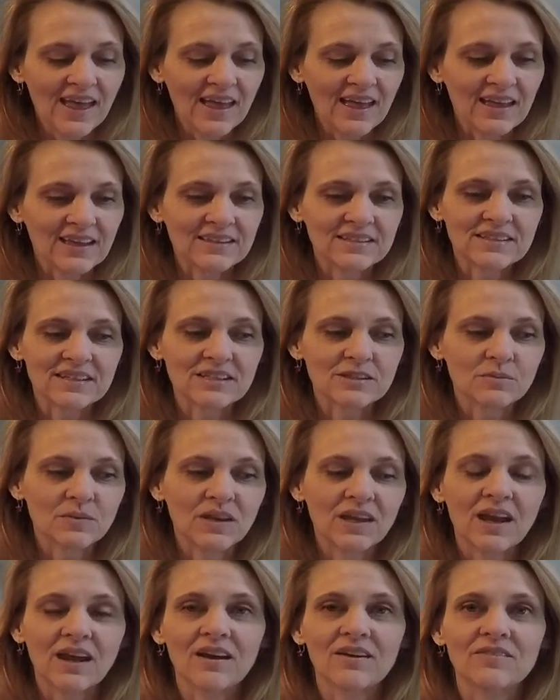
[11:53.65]
And since we
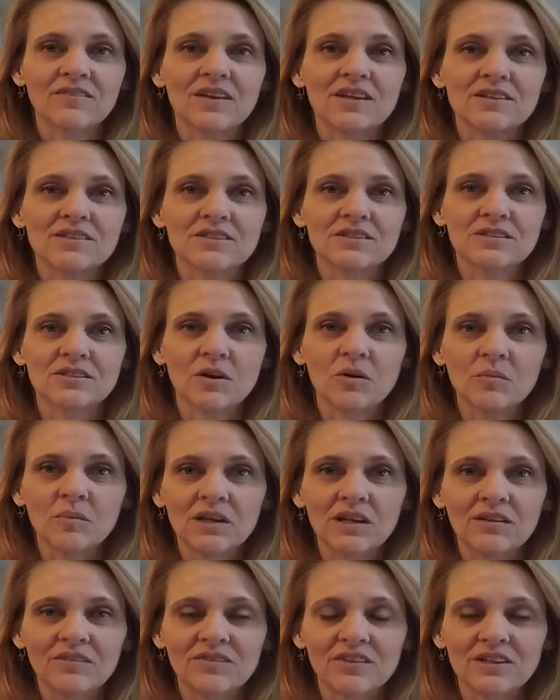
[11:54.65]
have so
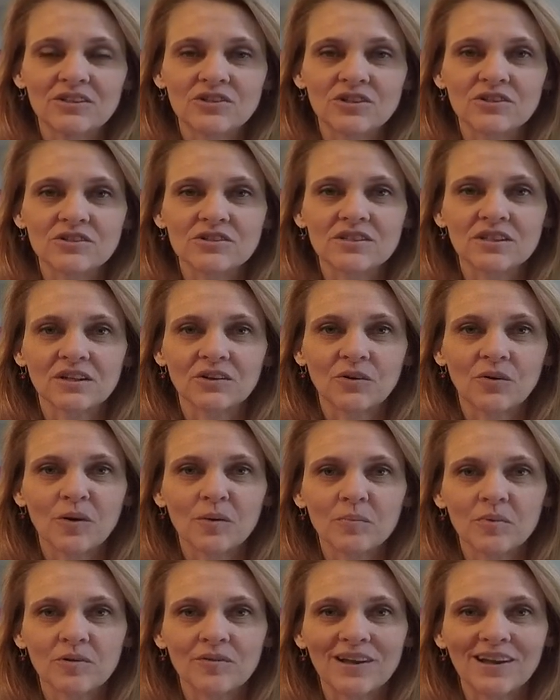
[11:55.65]
many features
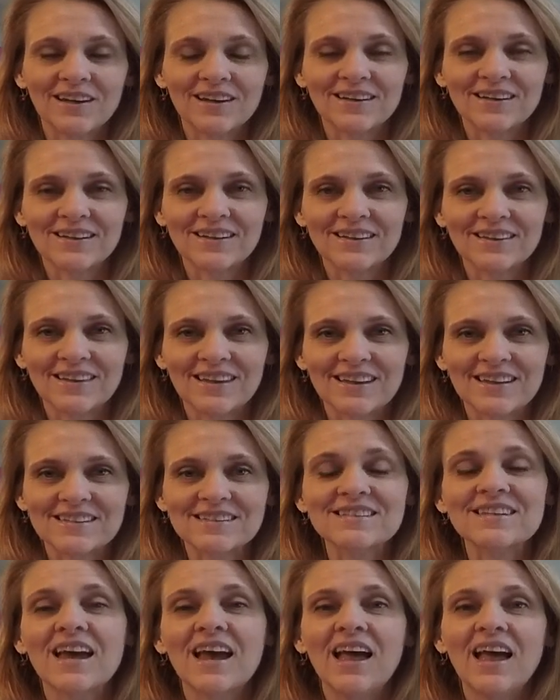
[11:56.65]
incorporated in
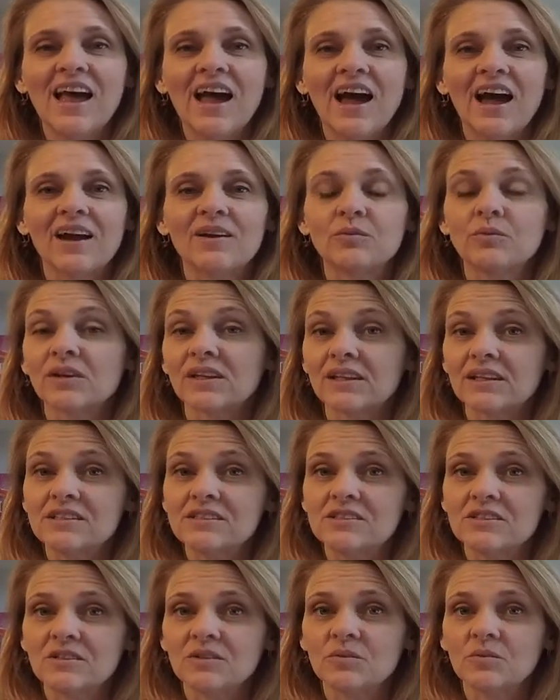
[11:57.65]
this, I really
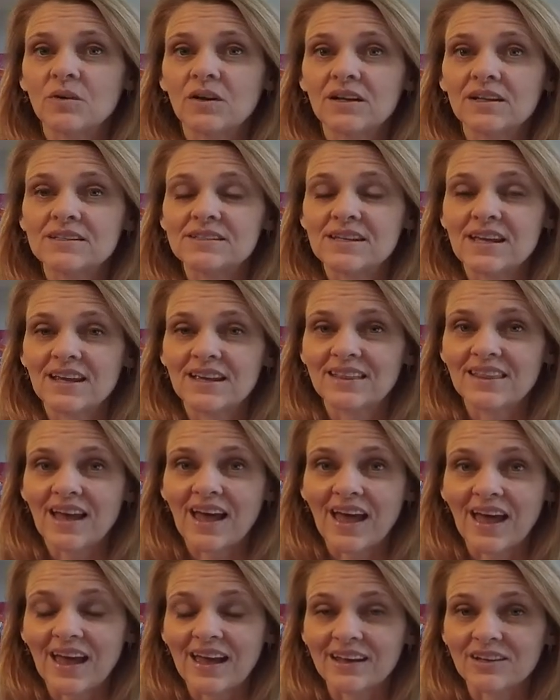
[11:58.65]
do want to take
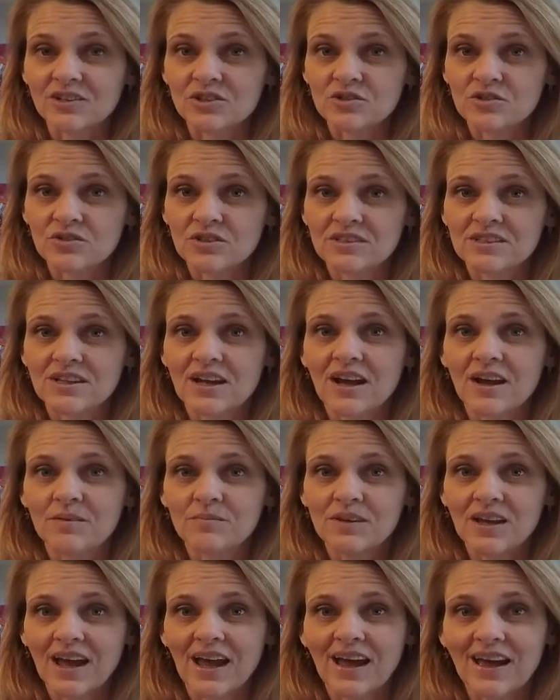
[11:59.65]
that extra time
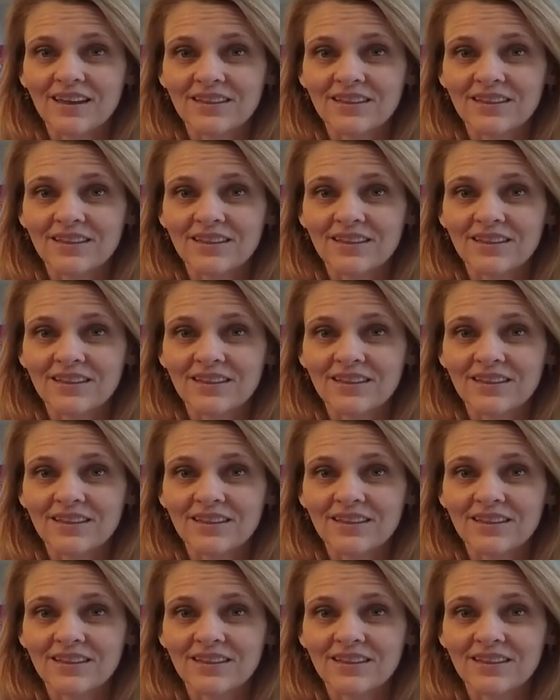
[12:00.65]
to add